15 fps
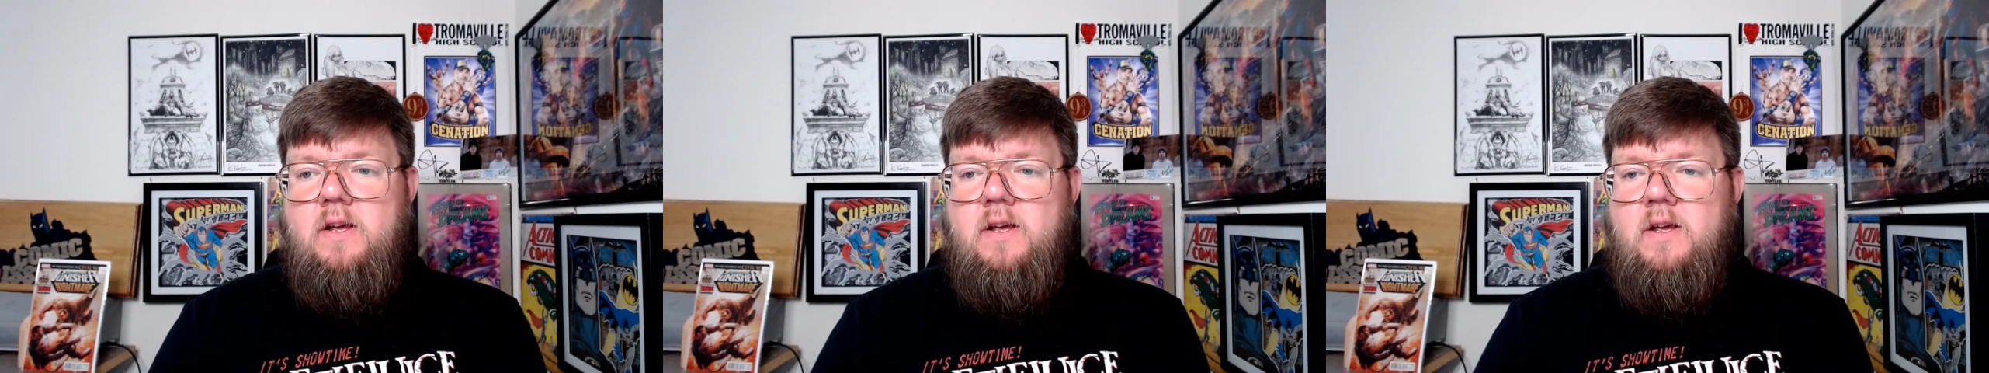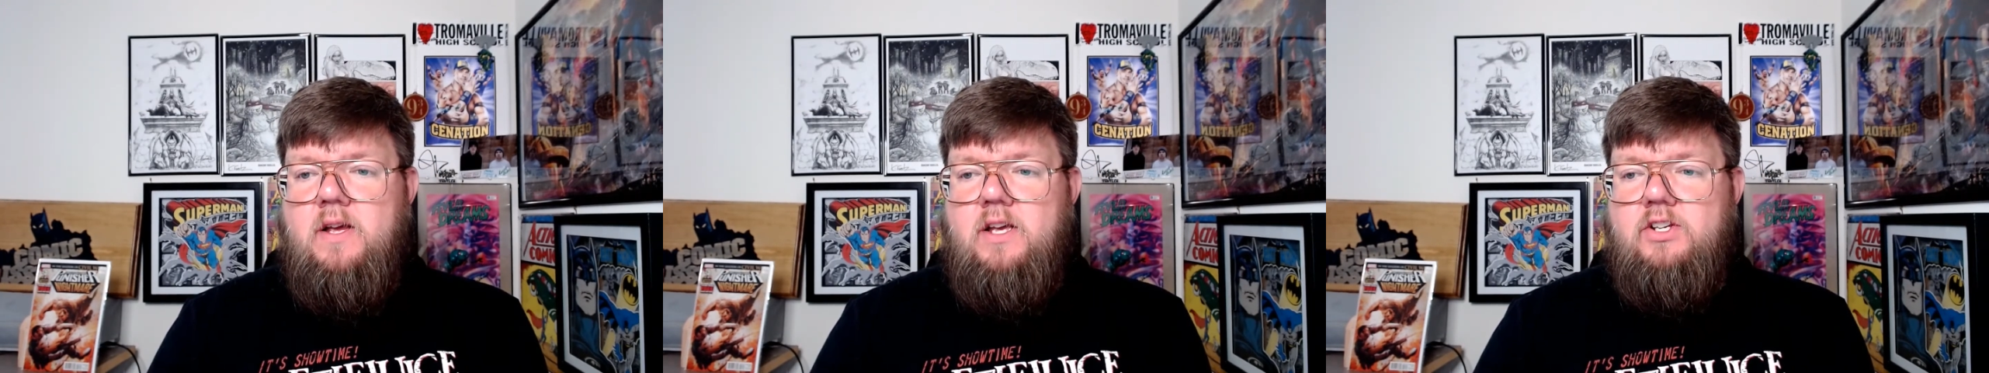
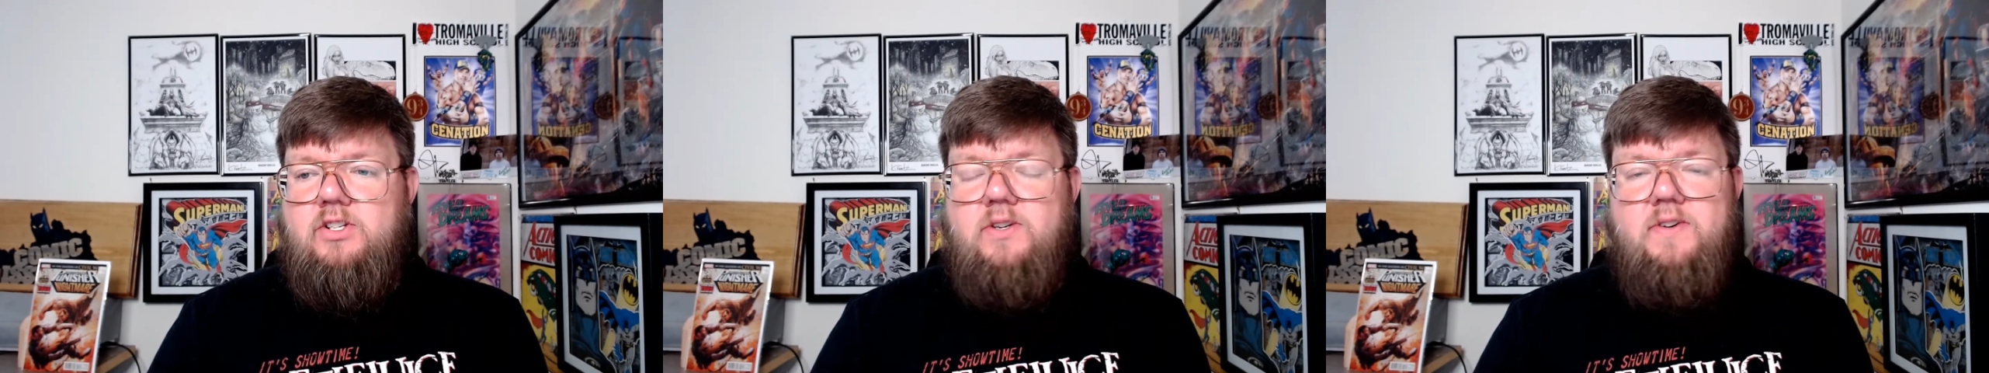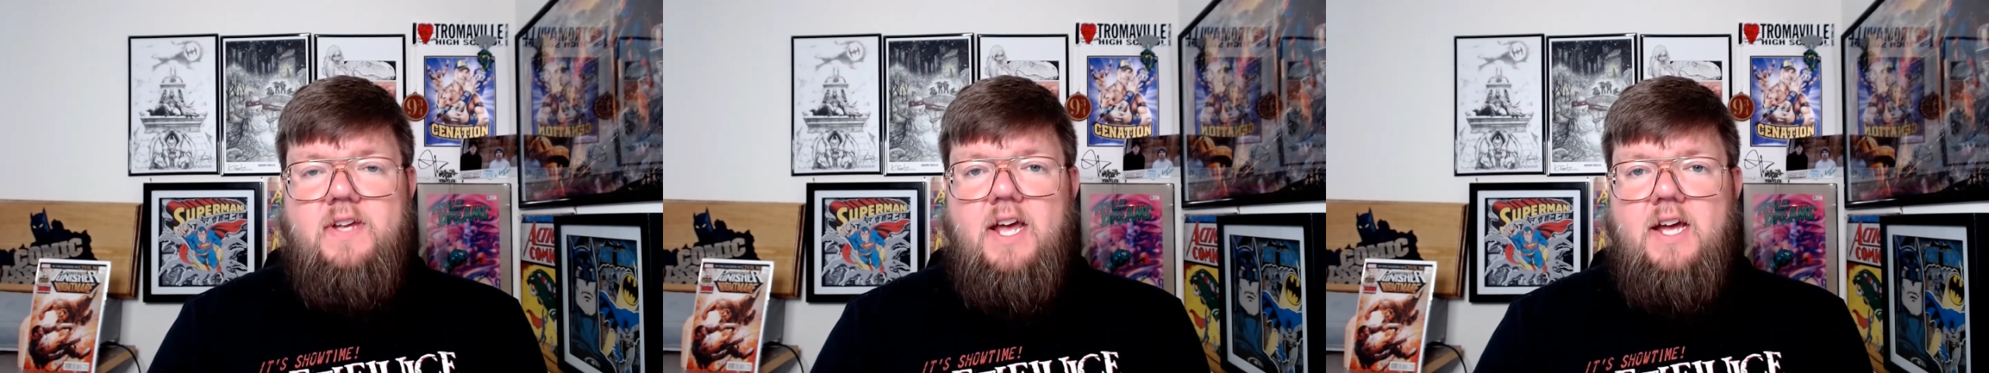
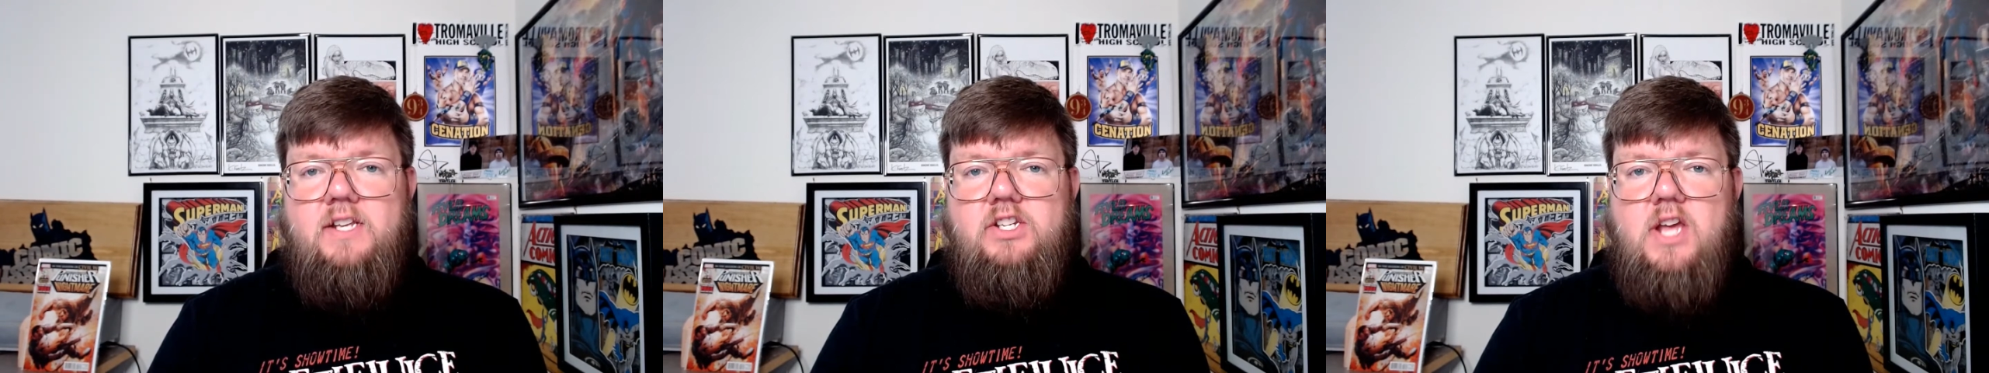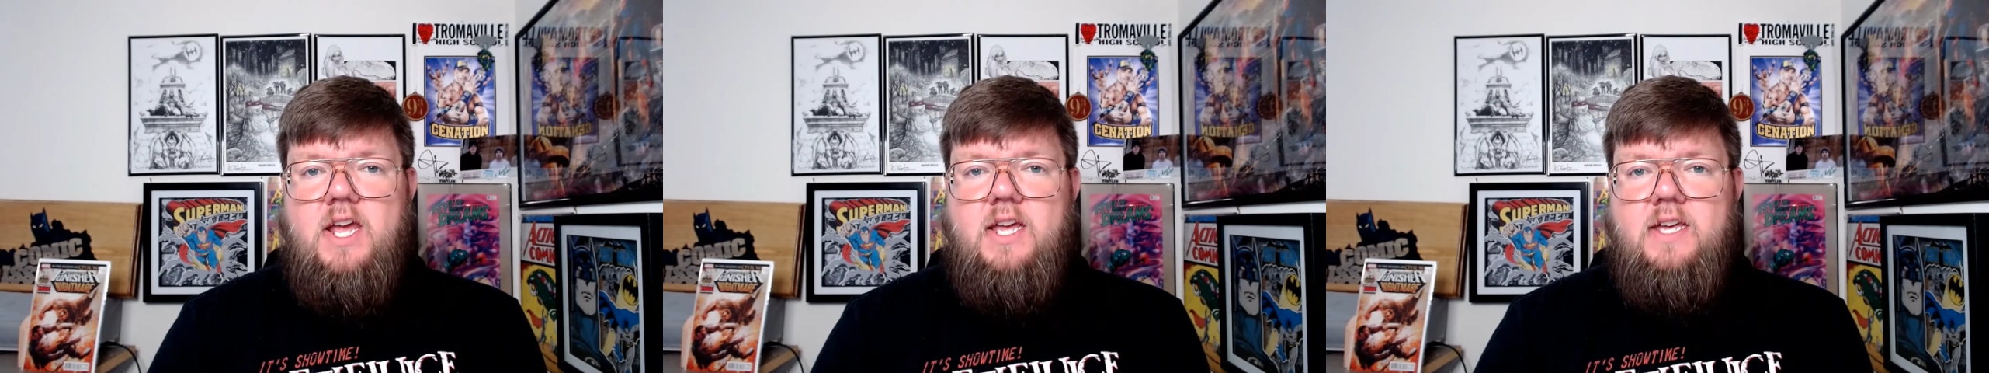Shouldn't have got
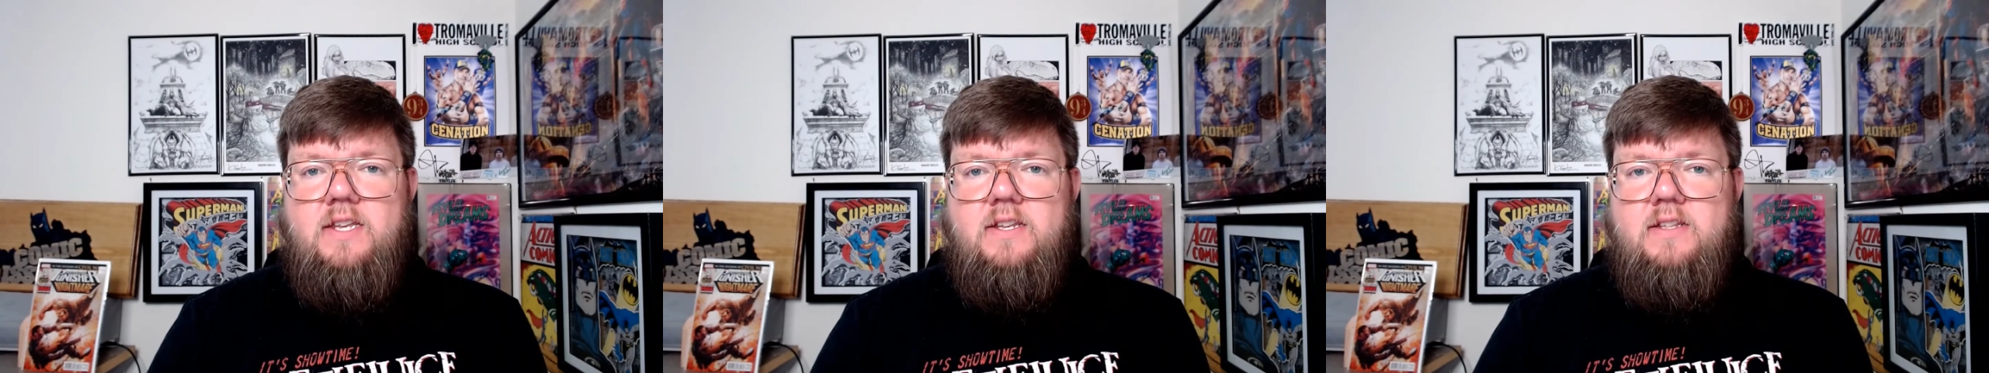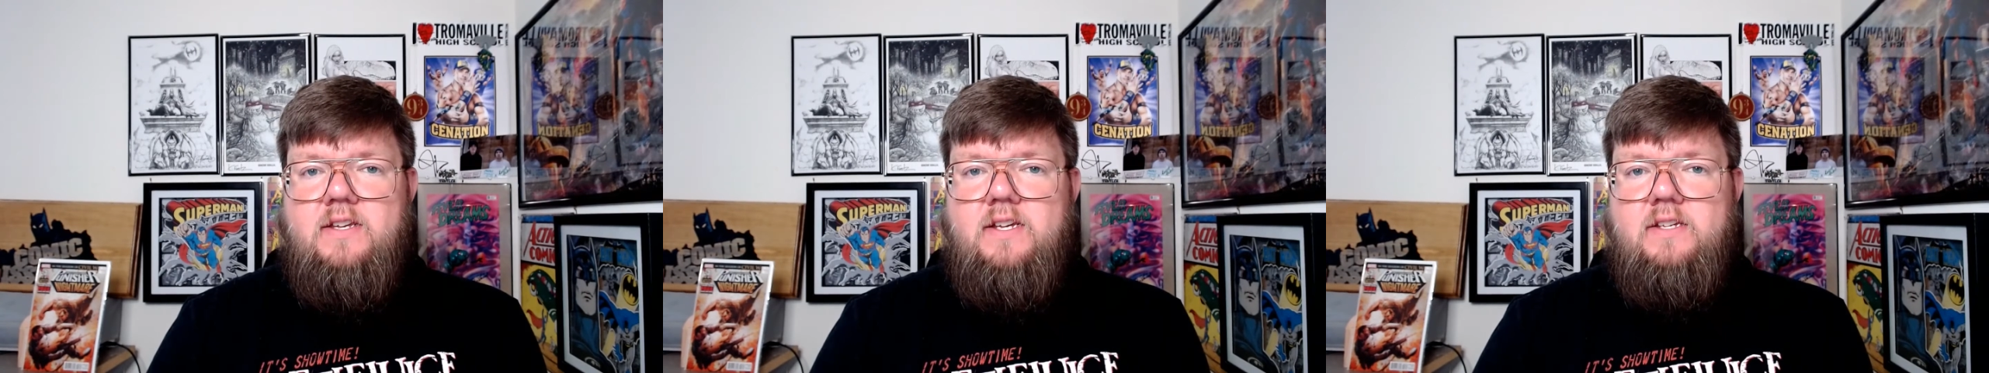Jake
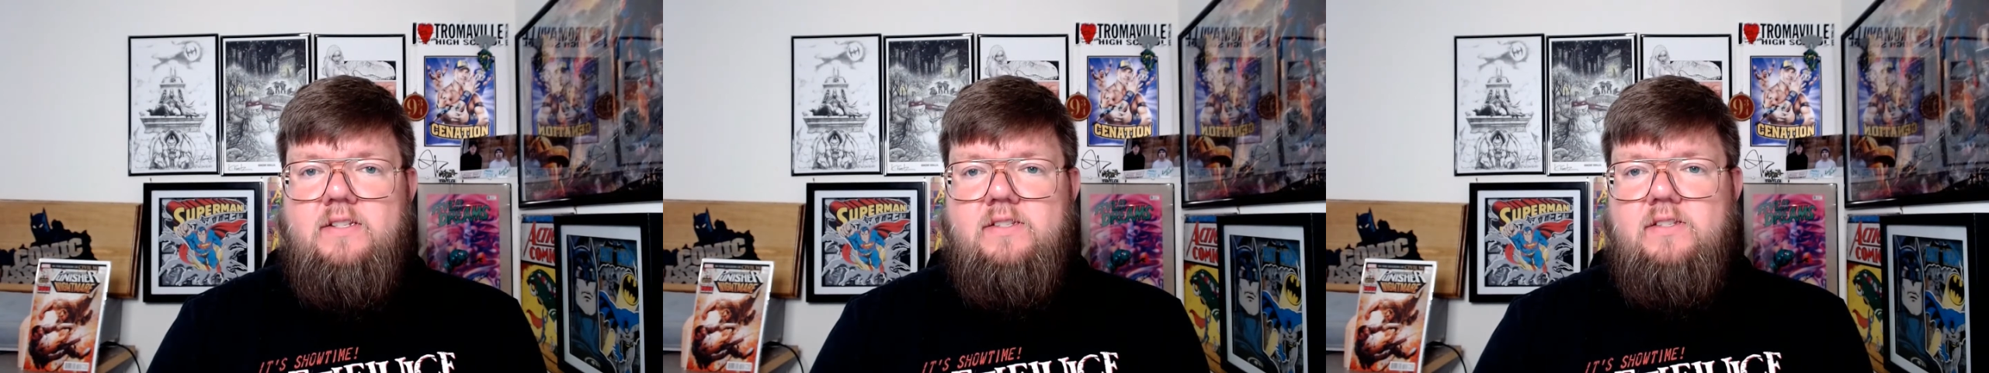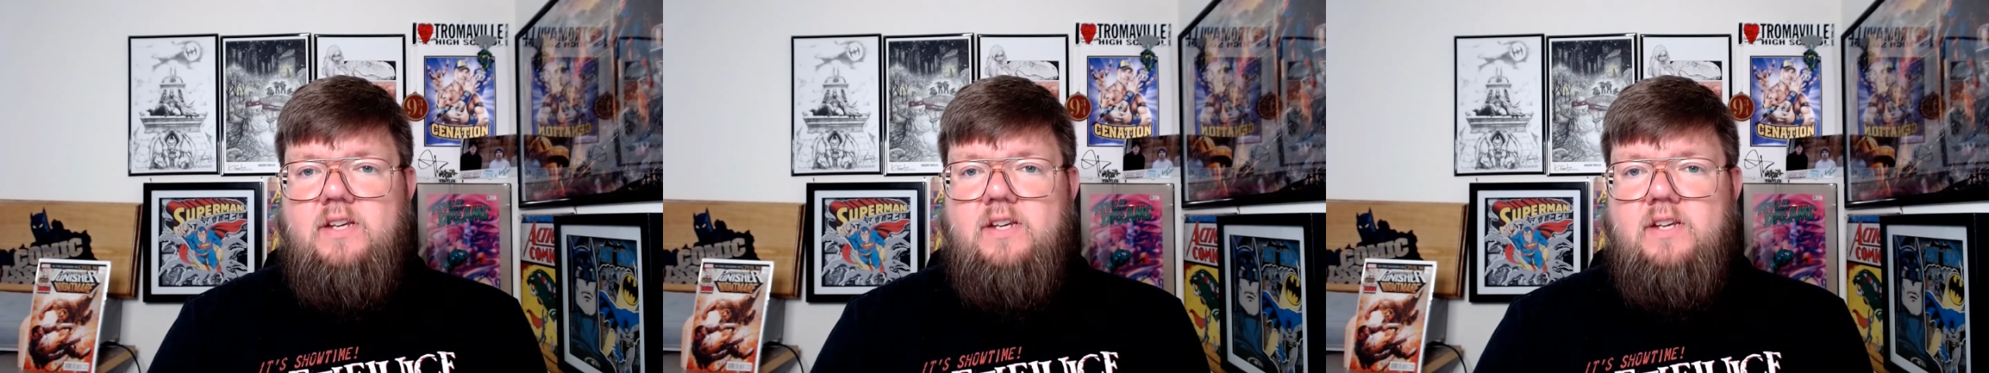into this.